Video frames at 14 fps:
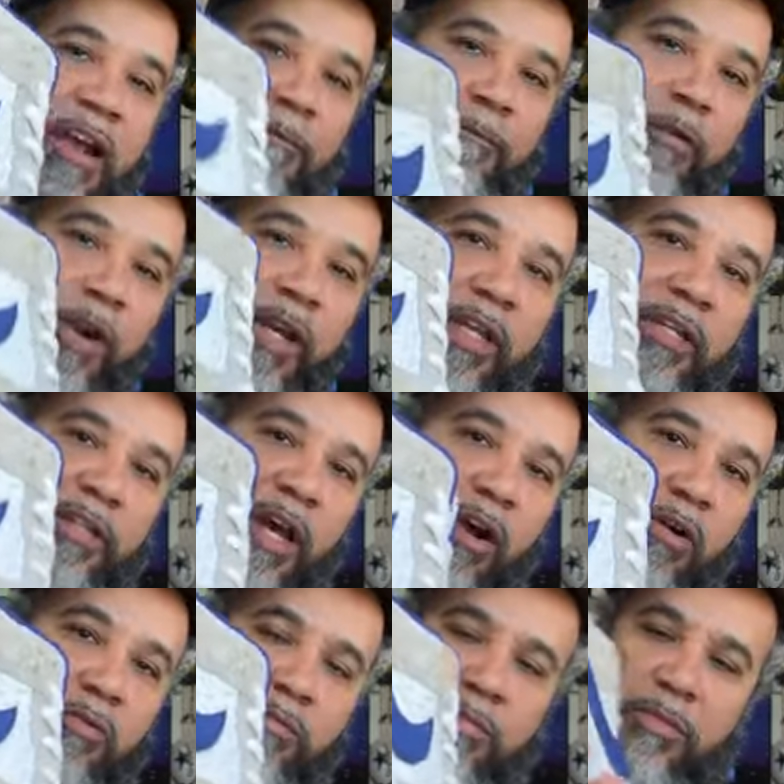are freaking
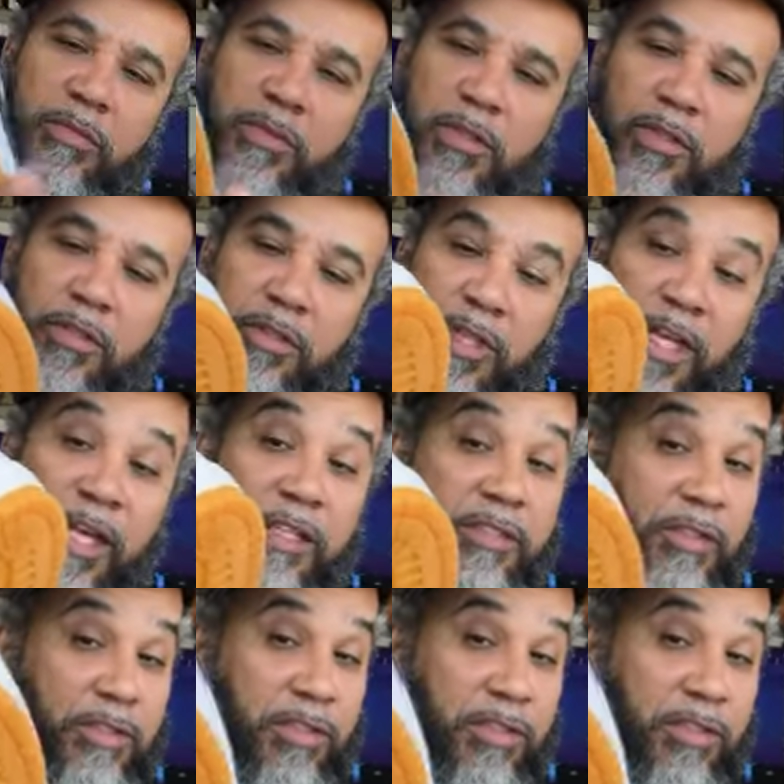dope. These are